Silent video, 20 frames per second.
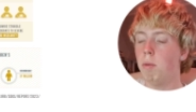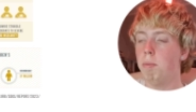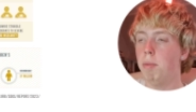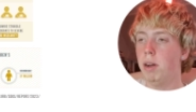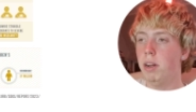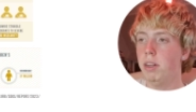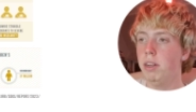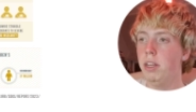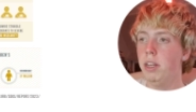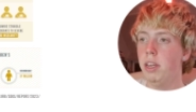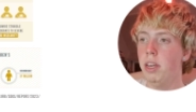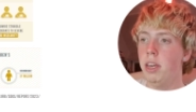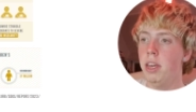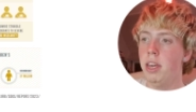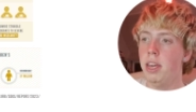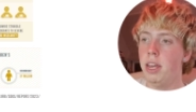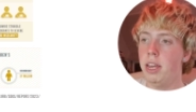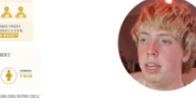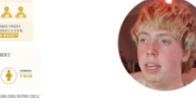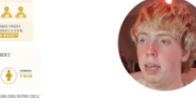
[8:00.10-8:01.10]
bug
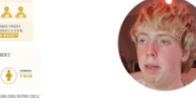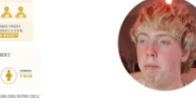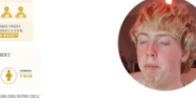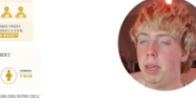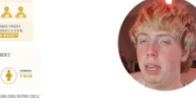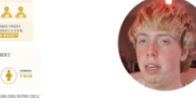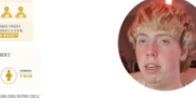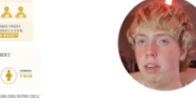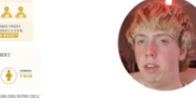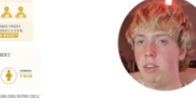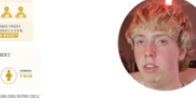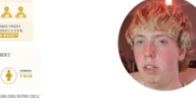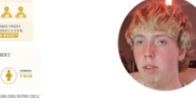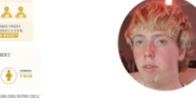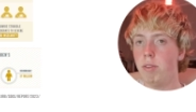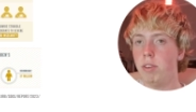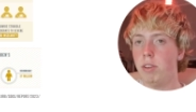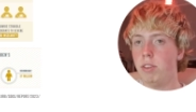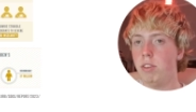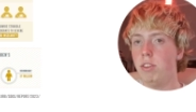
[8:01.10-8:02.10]
can make a
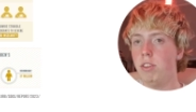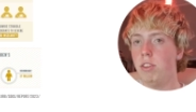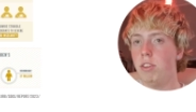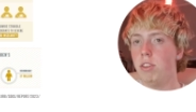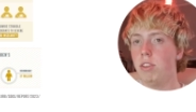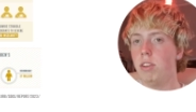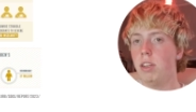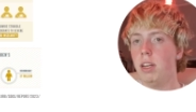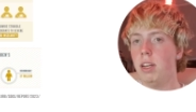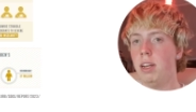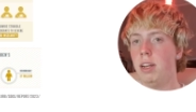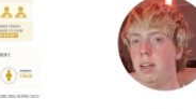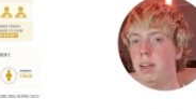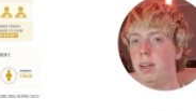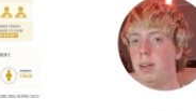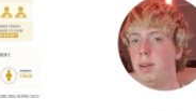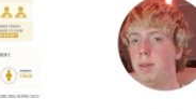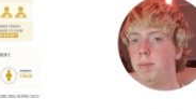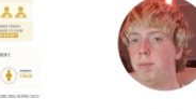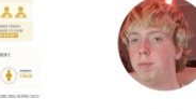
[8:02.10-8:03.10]
difference
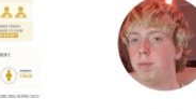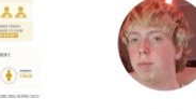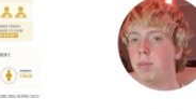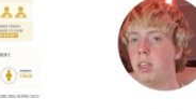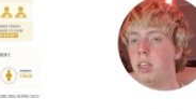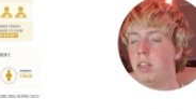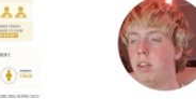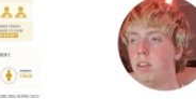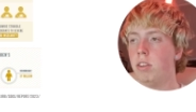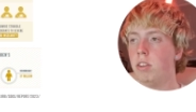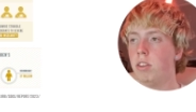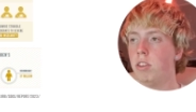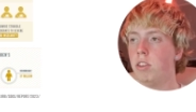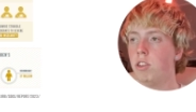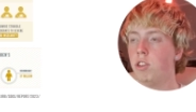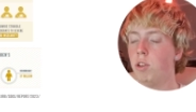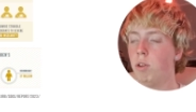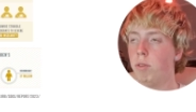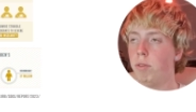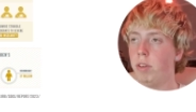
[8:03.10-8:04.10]
in
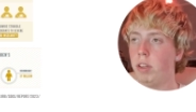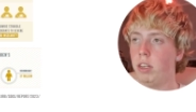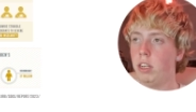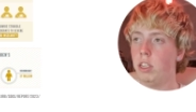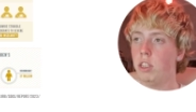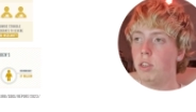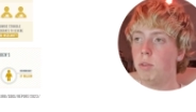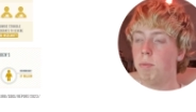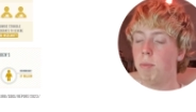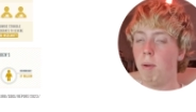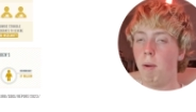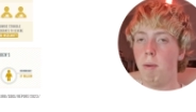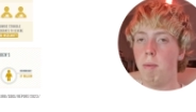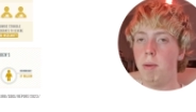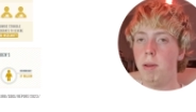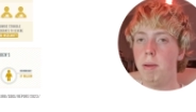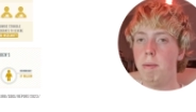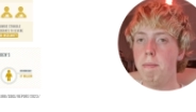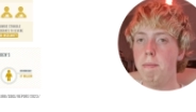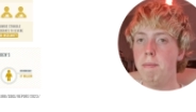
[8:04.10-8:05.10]
solving this
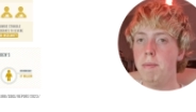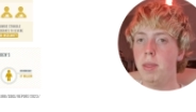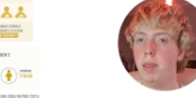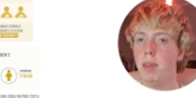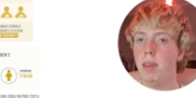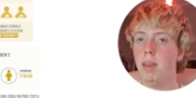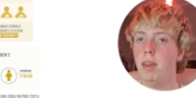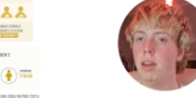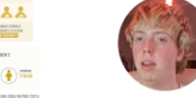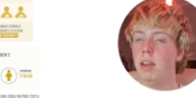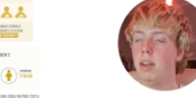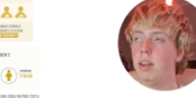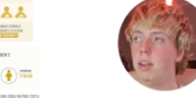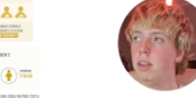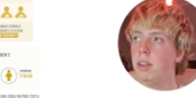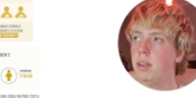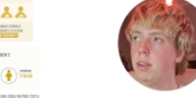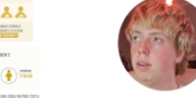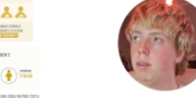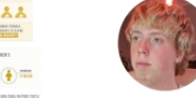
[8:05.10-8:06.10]
problem.
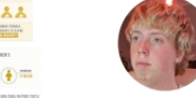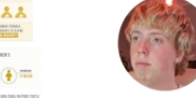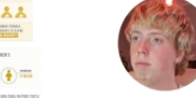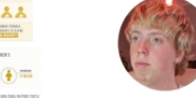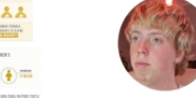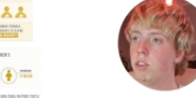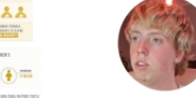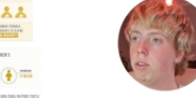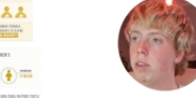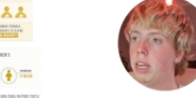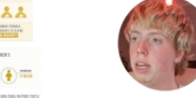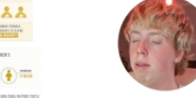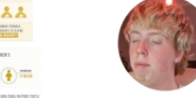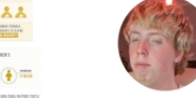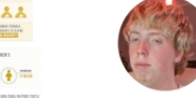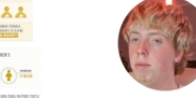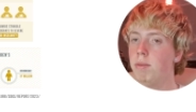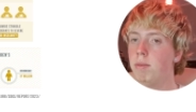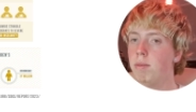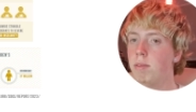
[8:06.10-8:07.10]
So yeah,
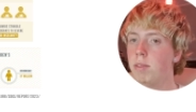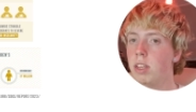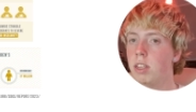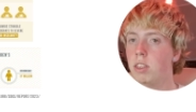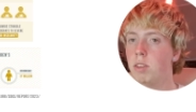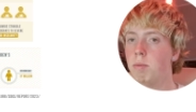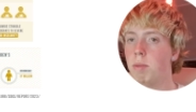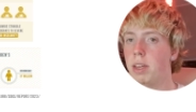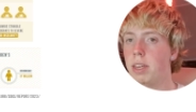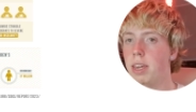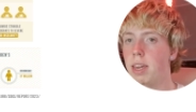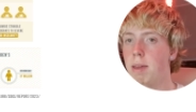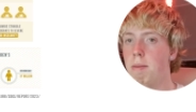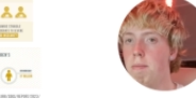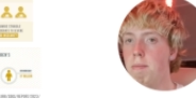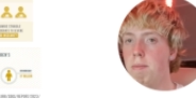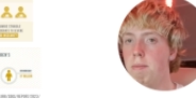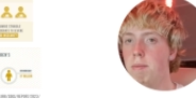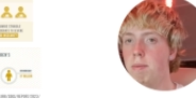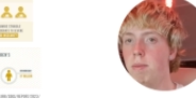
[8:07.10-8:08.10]
that's my
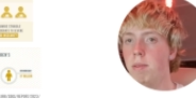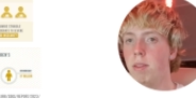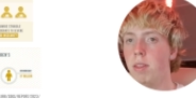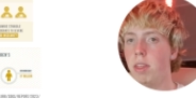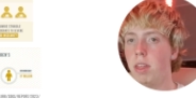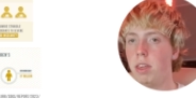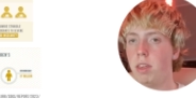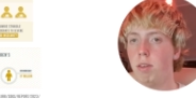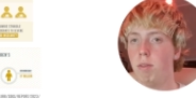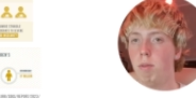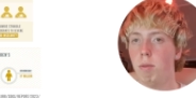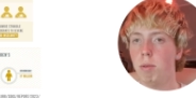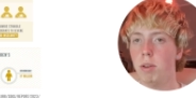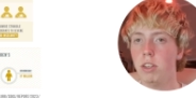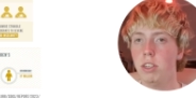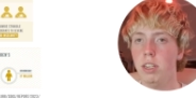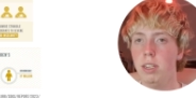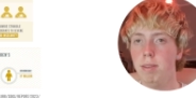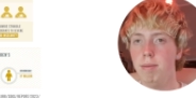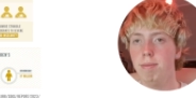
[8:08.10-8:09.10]
game. Thank you for
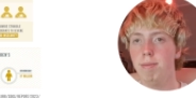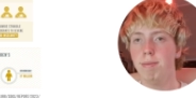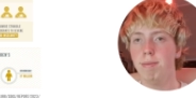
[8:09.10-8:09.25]
watching.